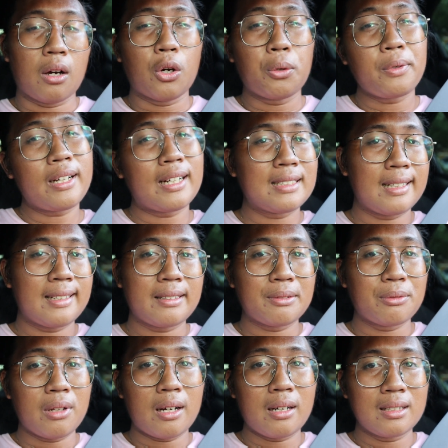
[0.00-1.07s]
I hope you guys liked the
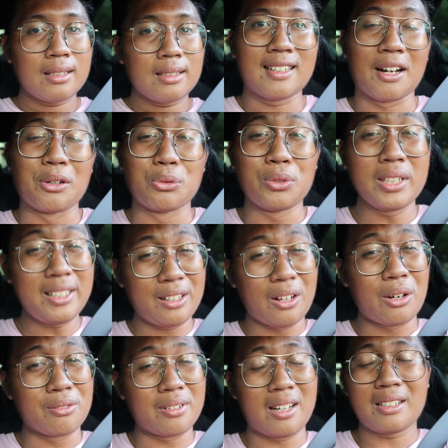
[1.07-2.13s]
vlog. A really
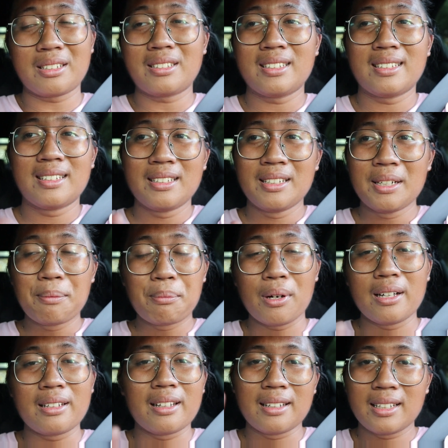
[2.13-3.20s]
long vlog,
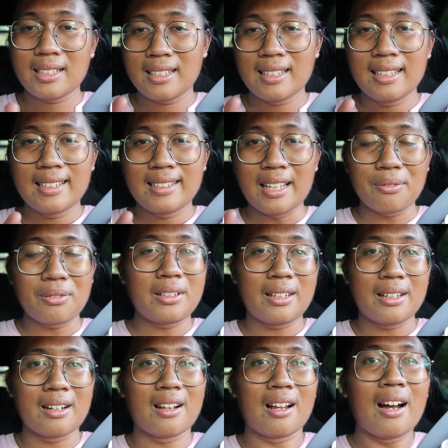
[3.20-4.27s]
but definitely
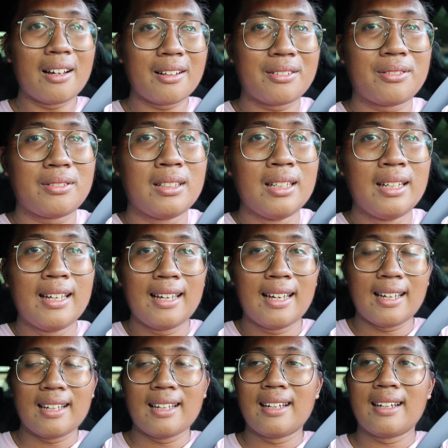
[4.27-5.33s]
did a lot.
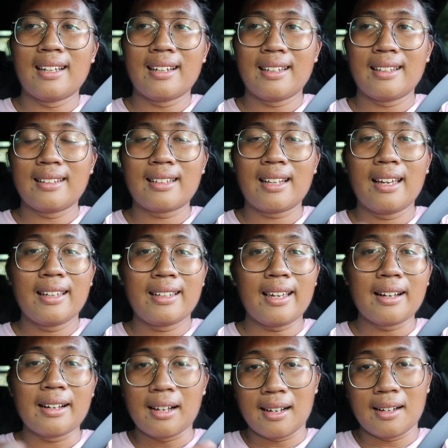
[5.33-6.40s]
And
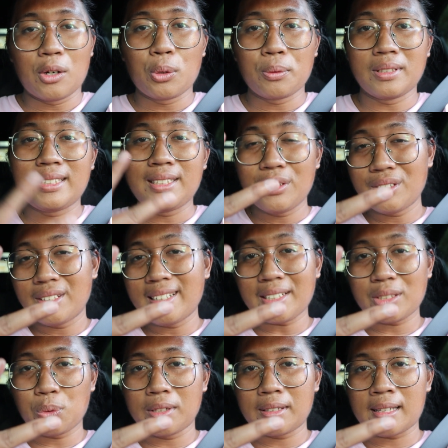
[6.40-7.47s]
yeah, I hope to see you in the
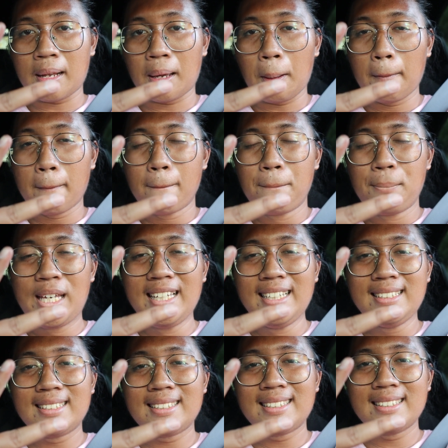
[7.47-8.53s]
next one.
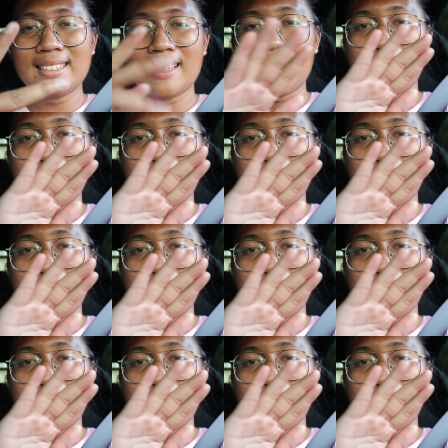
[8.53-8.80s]
Peace.